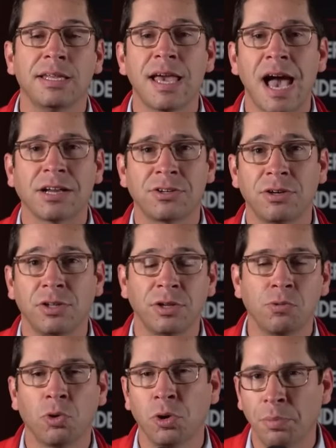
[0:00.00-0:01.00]
national
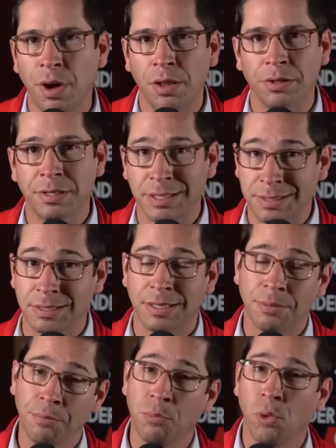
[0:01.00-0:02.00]
and world politics
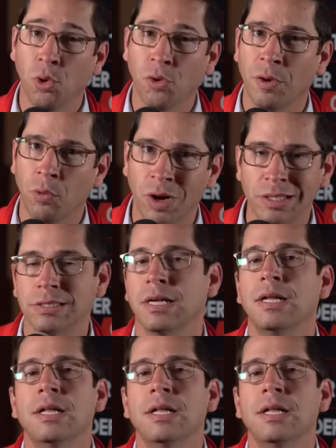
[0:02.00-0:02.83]
more once.